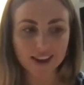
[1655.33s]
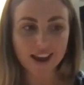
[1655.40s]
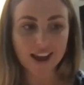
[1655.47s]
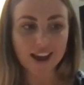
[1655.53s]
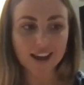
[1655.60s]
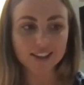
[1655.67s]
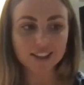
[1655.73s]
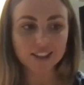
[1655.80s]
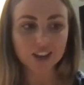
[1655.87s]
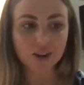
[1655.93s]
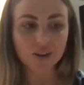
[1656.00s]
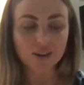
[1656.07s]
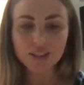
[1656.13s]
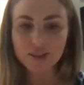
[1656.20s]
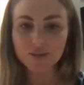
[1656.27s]
And
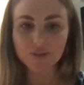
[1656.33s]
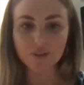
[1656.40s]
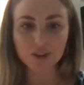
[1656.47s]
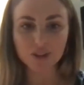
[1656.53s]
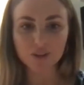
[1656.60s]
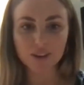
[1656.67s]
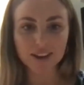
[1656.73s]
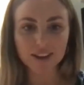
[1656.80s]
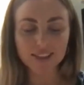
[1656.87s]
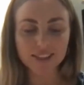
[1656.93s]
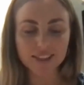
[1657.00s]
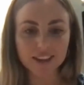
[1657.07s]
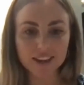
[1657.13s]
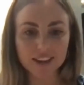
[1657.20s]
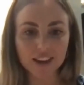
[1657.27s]
so this is the first one I can
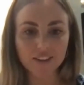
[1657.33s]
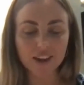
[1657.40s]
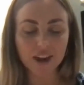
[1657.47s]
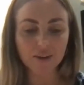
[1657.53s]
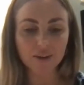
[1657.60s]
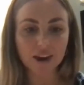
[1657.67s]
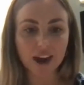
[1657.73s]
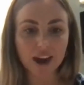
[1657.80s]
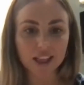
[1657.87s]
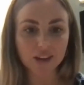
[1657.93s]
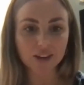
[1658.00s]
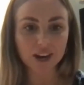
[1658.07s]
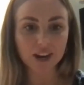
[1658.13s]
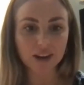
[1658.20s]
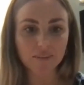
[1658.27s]
think of. I would highly
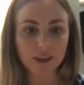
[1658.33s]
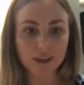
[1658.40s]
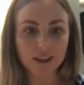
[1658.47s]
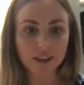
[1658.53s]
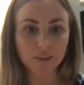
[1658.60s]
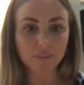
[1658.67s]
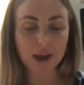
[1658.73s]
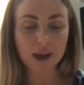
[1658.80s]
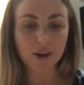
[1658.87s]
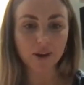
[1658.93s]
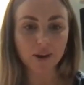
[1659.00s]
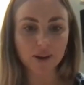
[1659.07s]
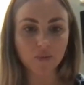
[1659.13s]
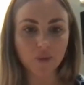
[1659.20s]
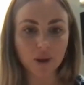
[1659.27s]
recommend The Power
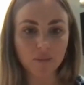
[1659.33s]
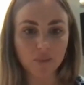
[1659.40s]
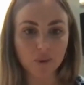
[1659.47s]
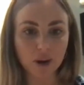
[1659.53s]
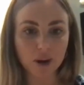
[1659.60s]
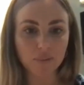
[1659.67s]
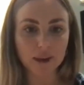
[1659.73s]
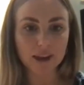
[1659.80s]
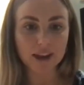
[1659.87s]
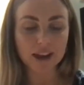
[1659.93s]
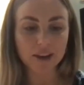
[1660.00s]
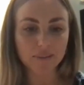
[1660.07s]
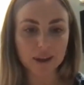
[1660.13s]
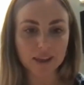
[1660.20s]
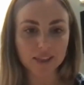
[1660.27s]
of One More by
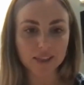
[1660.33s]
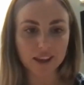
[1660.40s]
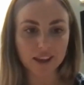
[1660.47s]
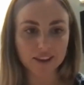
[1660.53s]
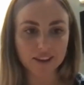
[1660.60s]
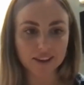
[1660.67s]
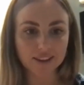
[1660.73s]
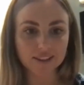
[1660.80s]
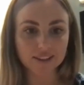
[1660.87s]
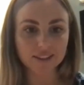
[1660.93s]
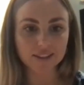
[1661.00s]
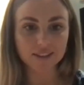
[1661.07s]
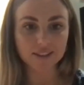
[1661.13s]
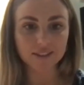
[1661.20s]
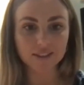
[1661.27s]
Ed Milet.
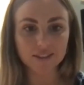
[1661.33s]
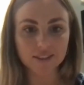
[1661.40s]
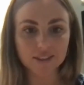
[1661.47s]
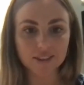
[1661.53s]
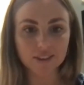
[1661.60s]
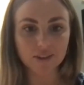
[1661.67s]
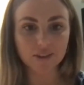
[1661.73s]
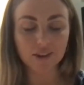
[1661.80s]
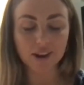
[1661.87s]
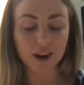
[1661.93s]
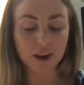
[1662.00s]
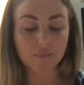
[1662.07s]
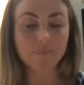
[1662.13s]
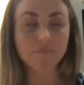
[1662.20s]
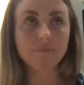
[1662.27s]
It's an
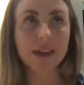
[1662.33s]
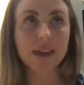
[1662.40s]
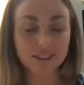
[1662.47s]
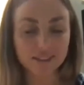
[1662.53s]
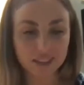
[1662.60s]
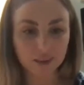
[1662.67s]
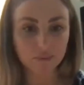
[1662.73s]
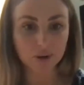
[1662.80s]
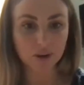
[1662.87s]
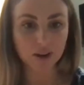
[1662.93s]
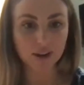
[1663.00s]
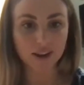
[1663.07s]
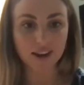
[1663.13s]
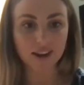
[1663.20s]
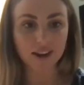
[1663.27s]
amazing
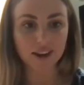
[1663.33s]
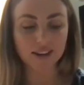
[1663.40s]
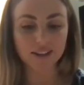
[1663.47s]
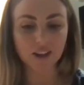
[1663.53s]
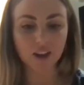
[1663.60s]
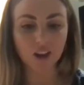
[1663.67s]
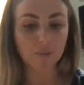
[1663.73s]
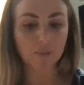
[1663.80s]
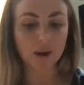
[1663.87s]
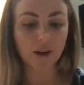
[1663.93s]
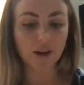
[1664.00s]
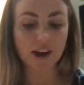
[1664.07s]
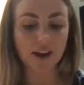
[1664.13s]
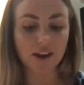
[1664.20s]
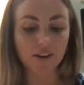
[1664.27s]
book, and it is all about
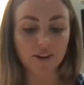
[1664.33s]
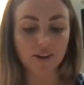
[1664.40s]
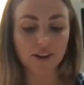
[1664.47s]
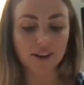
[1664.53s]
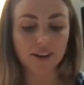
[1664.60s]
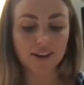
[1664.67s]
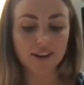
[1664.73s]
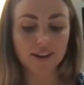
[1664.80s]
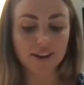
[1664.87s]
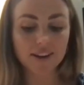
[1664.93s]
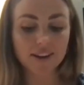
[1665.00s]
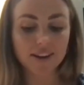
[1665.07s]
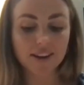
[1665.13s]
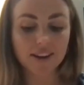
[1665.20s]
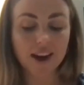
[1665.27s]
how
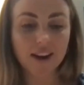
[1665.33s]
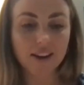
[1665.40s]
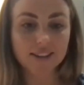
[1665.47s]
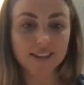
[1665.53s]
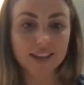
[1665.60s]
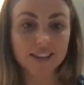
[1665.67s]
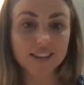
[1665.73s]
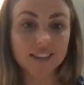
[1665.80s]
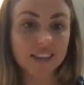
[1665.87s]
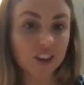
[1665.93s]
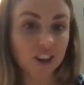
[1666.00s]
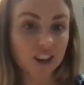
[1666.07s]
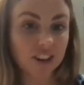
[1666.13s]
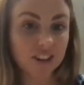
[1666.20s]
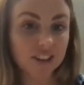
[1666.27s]
us as
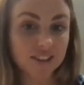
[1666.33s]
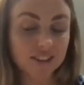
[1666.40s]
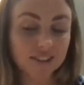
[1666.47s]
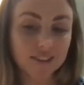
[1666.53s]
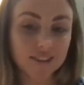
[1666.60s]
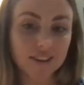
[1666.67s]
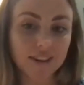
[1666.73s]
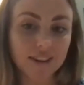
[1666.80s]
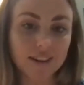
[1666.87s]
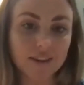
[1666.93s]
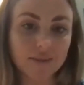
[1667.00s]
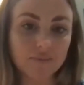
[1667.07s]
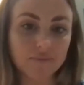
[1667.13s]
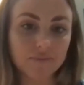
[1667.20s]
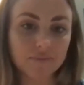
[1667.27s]
leaders
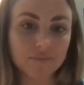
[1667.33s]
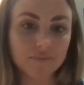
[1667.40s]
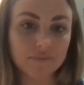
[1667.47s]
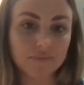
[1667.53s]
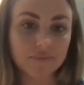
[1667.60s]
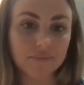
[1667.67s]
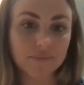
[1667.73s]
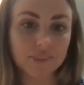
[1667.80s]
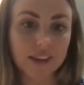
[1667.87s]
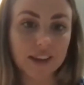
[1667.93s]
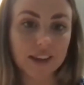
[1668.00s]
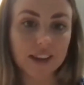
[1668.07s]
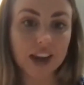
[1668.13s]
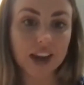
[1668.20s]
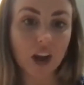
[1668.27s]
can
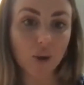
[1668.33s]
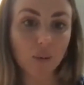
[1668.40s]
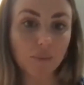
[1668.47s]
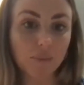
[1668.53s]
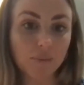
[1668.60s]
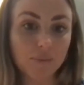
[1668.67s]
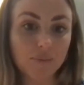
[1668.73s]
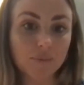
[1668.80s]
help